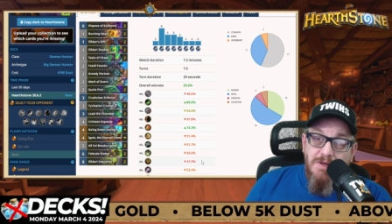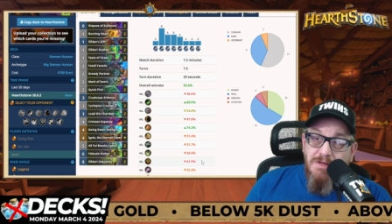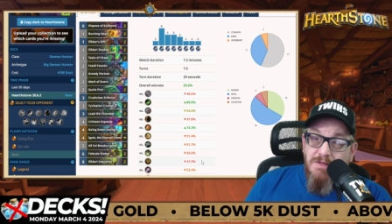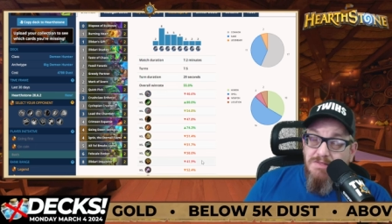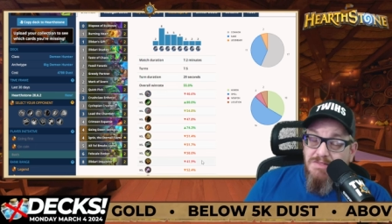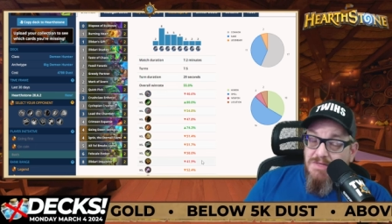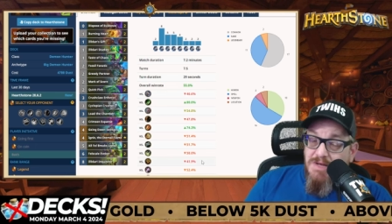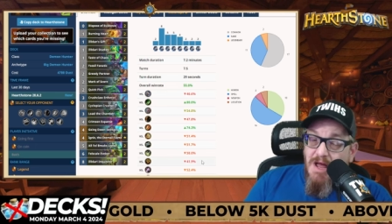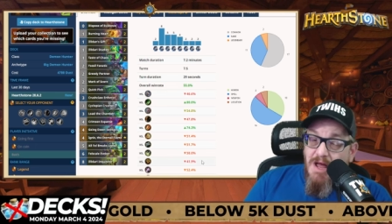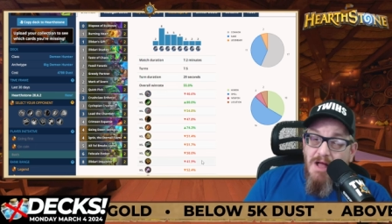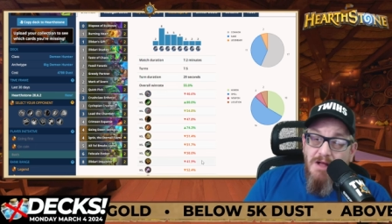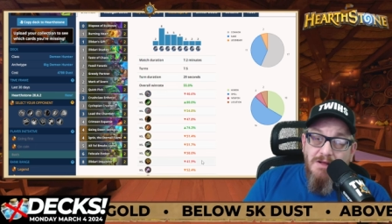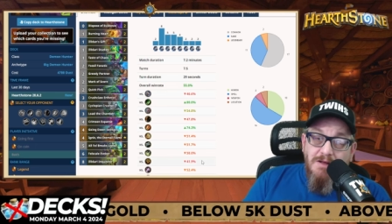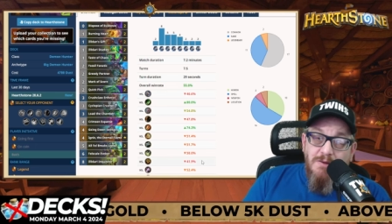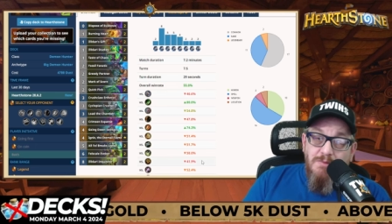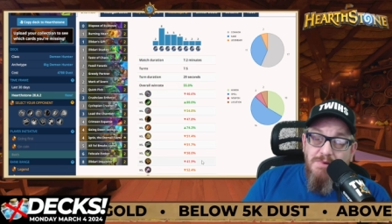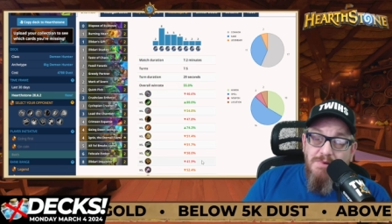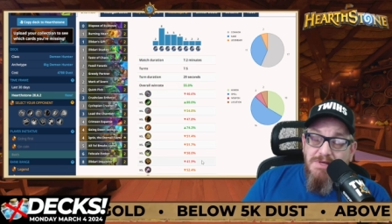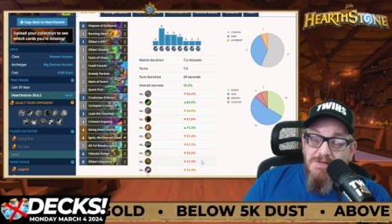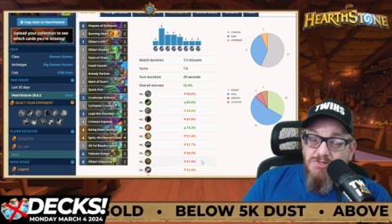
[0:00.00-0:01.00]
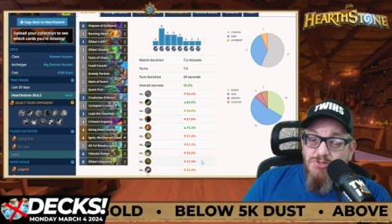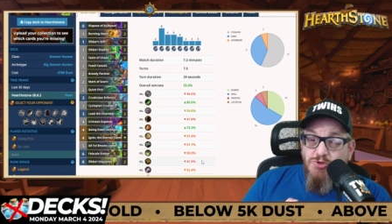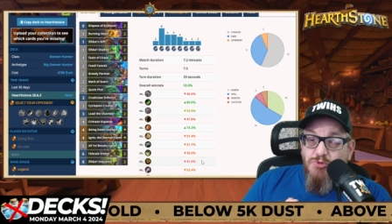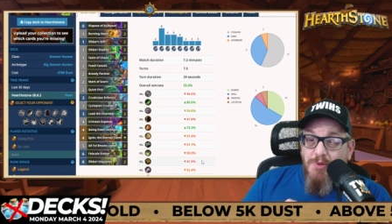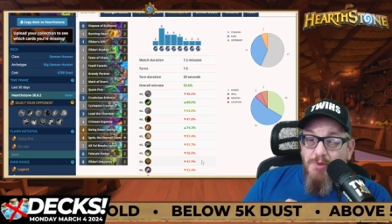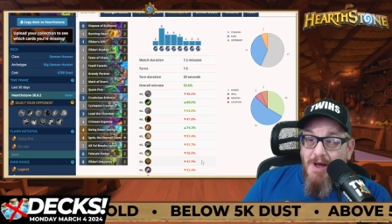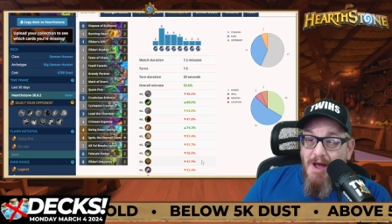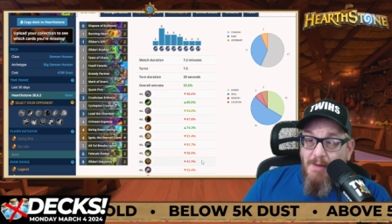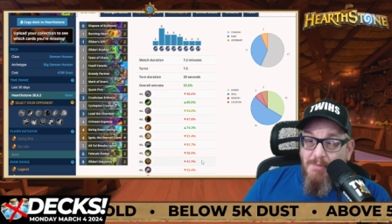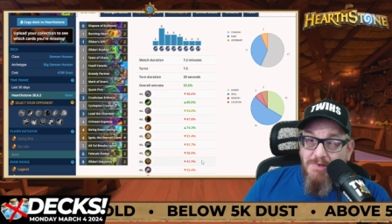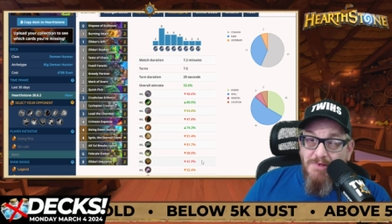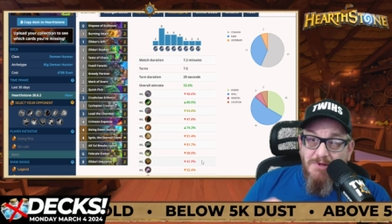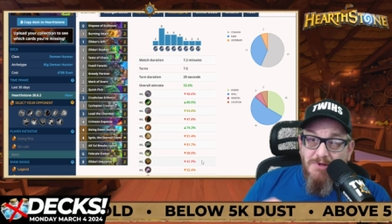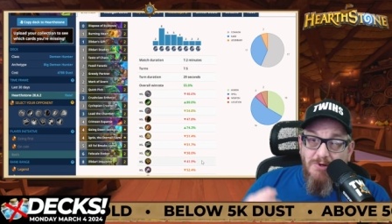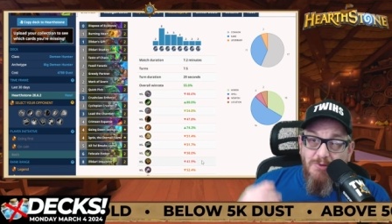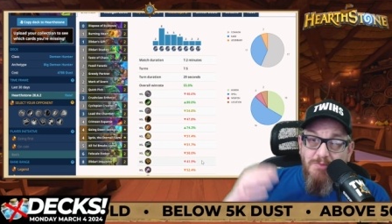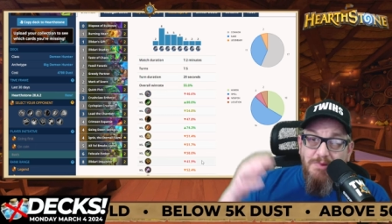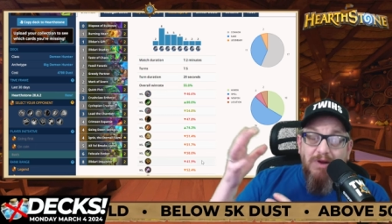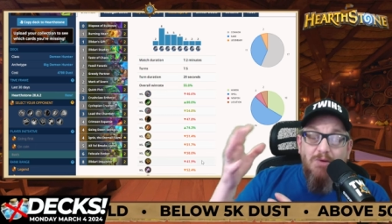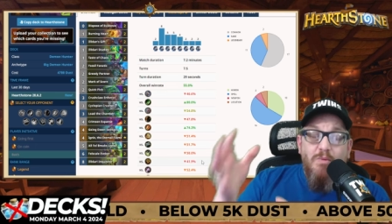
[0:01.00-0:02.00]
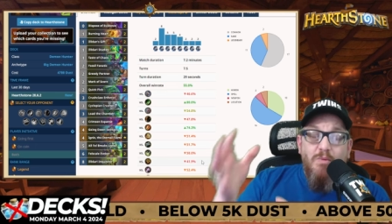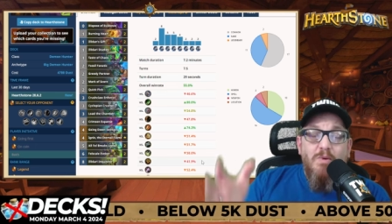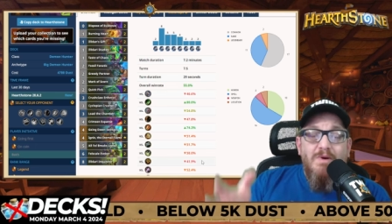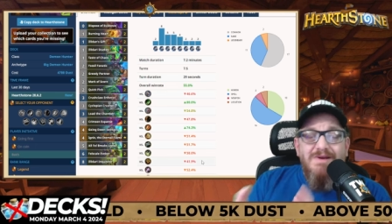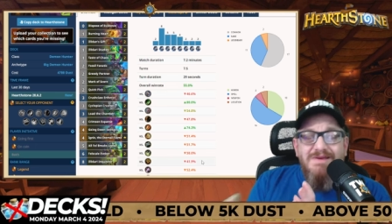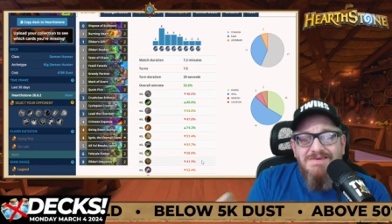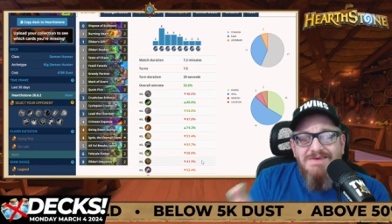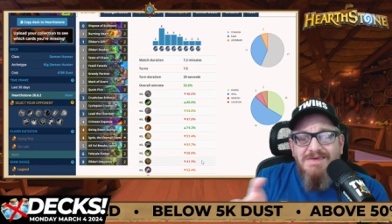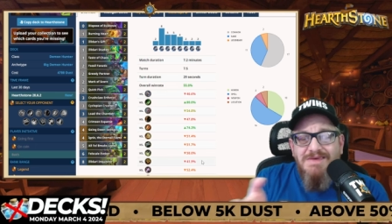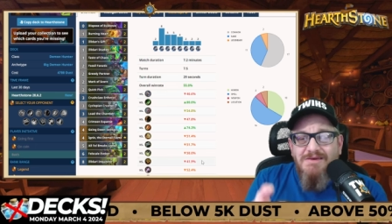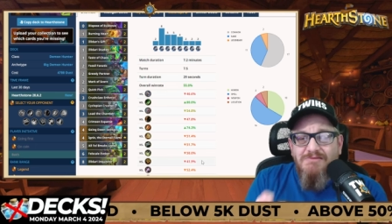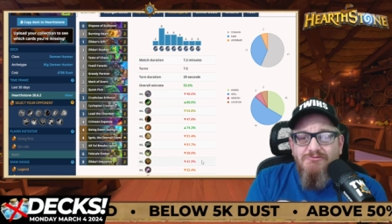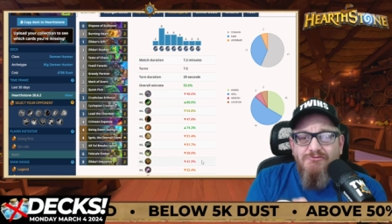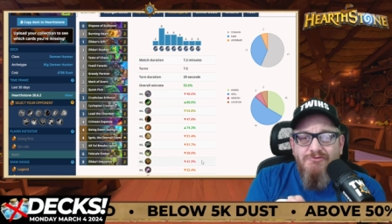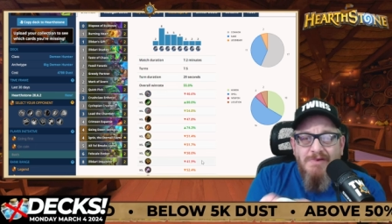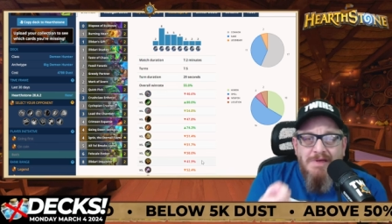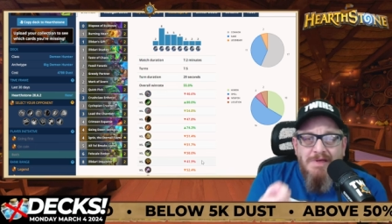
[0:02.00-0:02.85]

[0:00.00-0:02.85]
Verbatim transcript: It's not going to be too popular, but I wanted to give